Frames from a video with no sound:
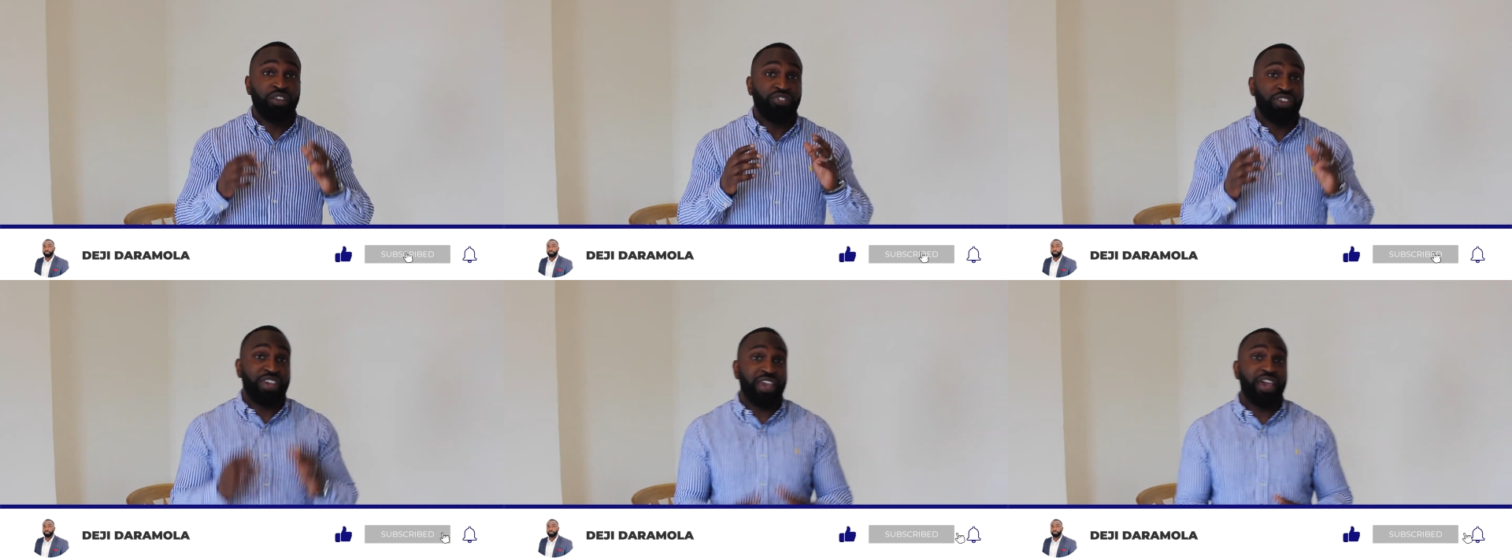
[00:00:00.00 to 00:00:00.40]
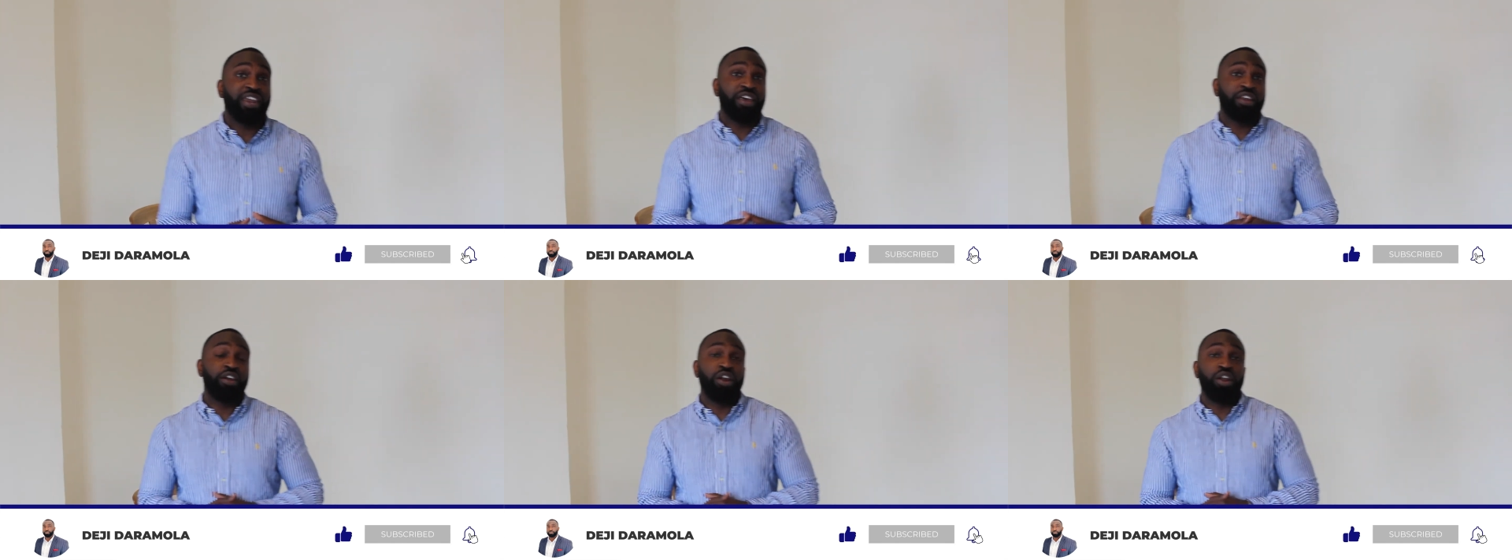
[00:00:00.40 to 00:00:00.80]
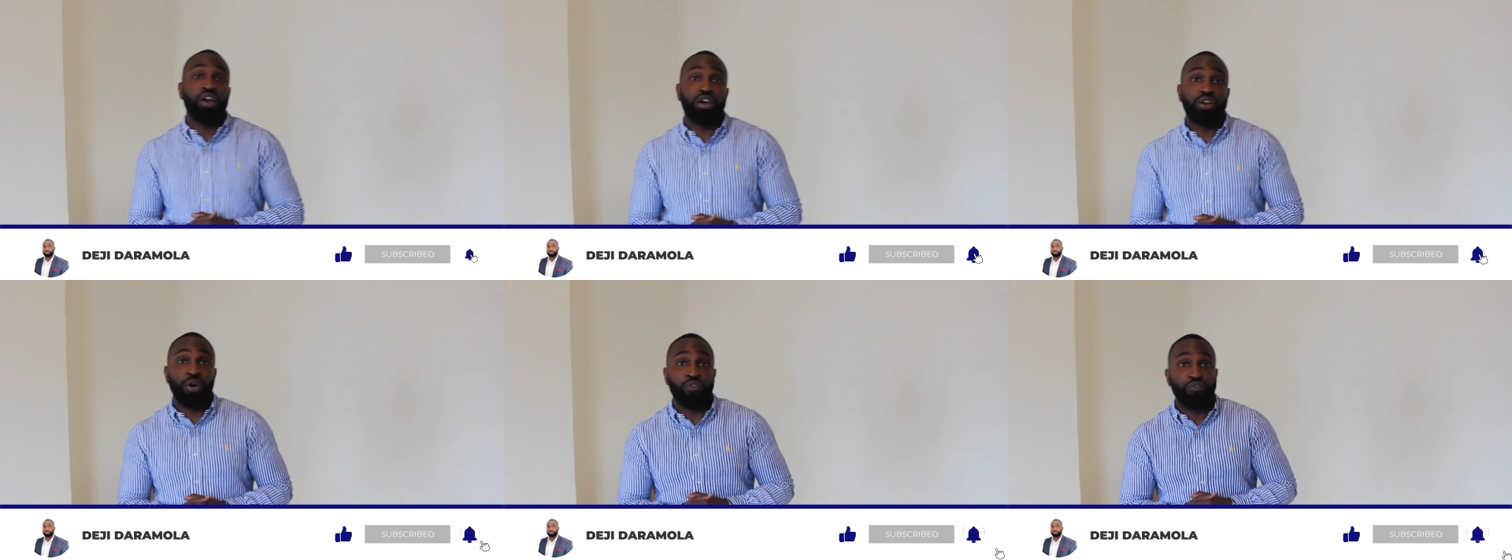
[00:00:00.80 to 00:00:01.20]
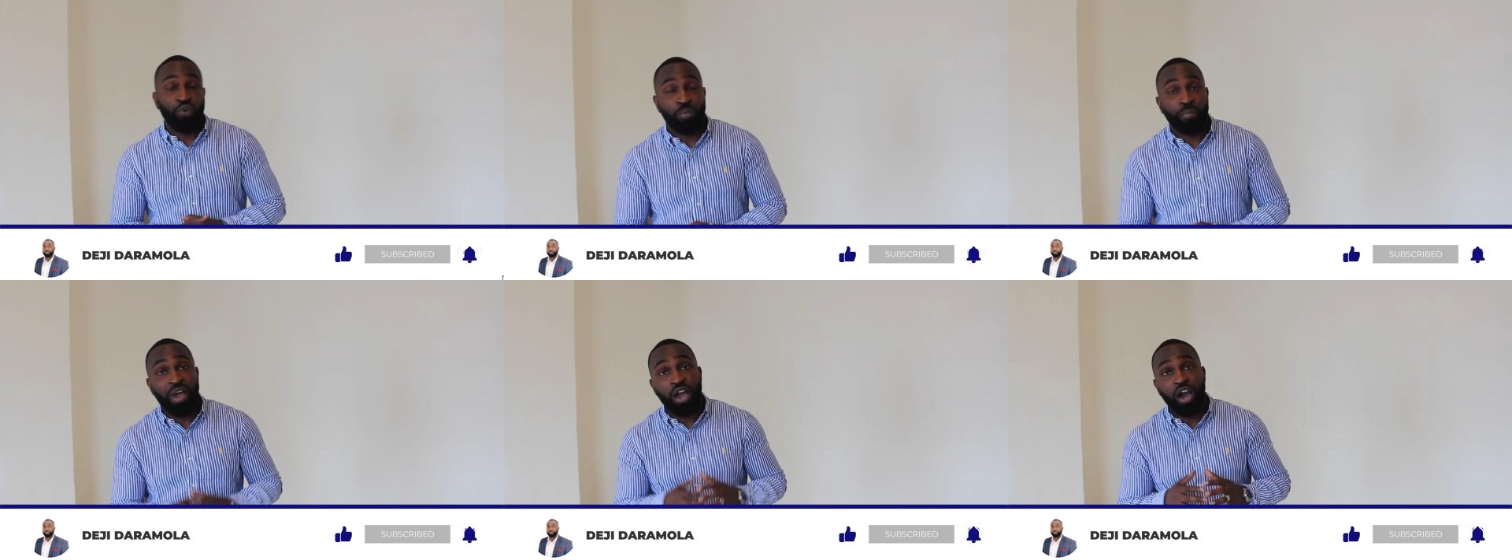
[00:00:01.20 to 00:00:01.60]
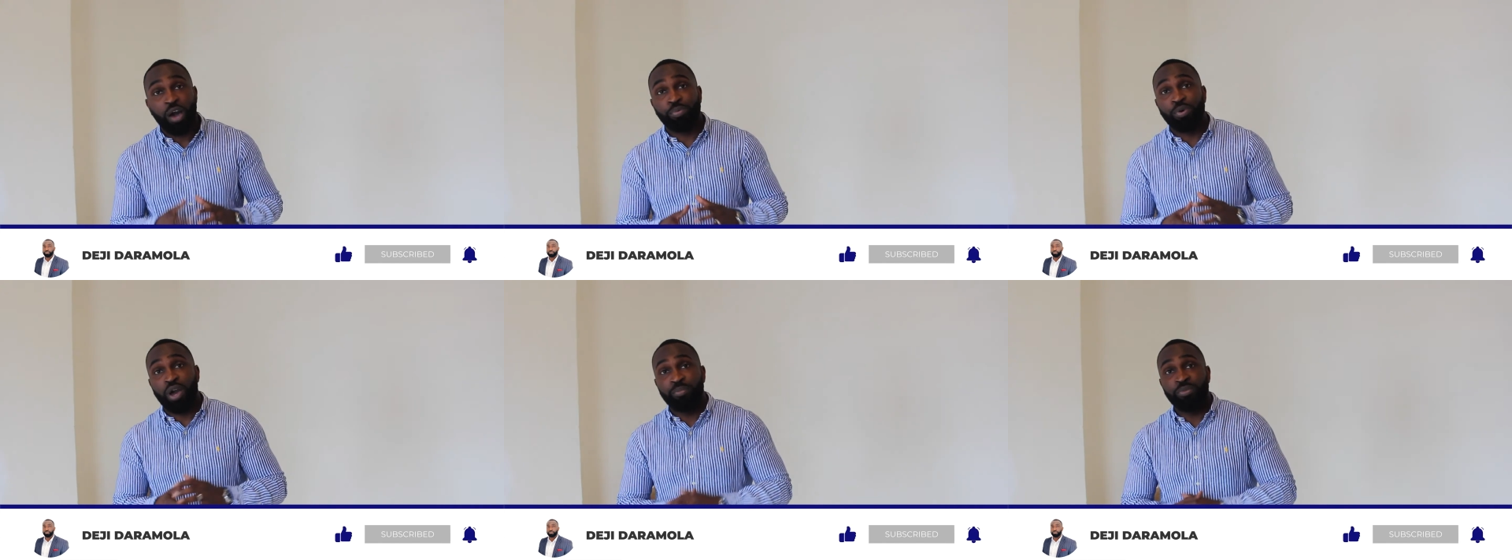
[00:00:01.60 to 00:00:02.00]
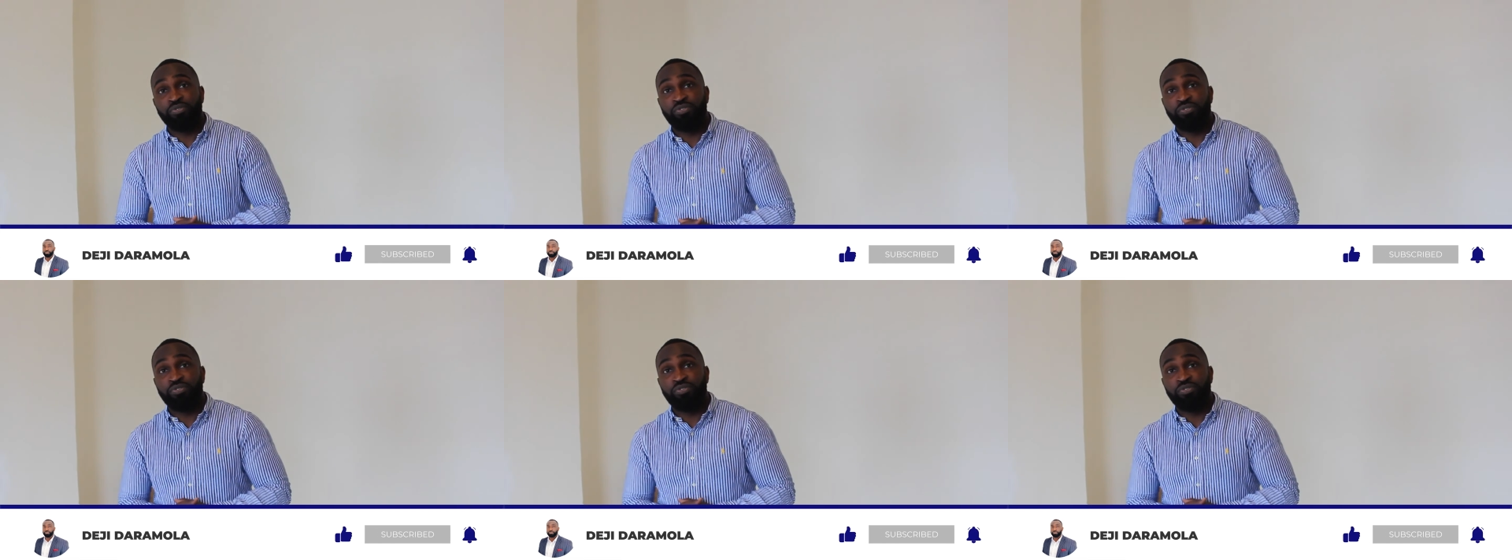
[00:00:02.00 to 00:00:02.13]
to get an alert of all my upcoming